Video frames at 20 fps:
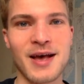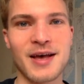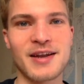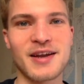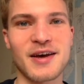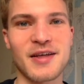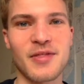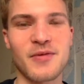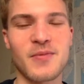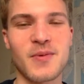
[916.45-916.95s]
And
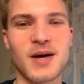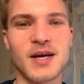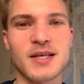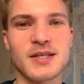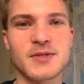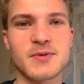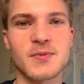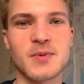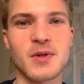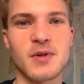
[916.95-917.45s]

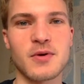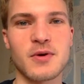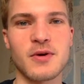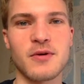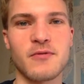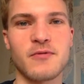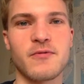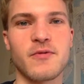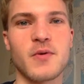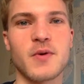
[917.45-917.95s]
otherwise, we're
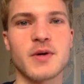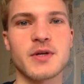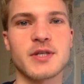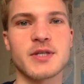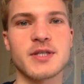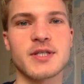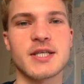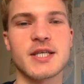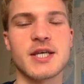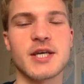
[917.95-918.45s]
looking forward to
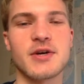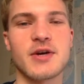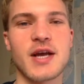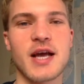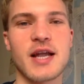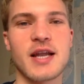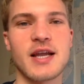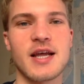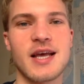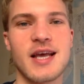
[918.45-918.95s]
seeing you
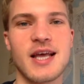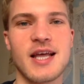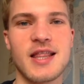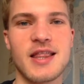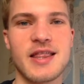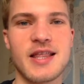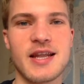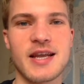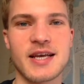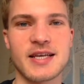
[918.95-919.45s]
again in
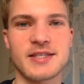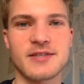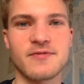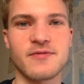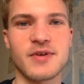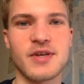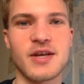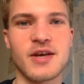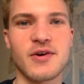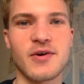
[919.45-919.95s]
the next
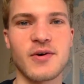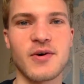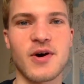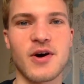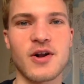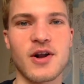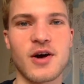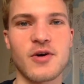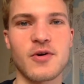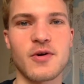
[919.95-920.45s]
video
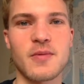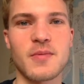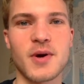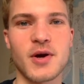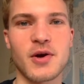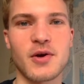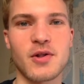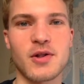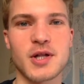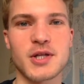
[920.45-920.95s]
on our
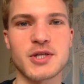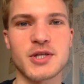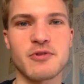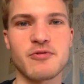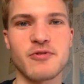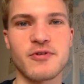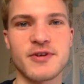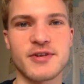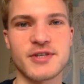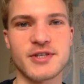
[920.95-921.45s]
biology
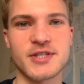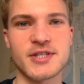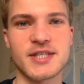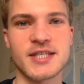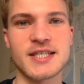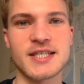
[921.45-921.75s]
revision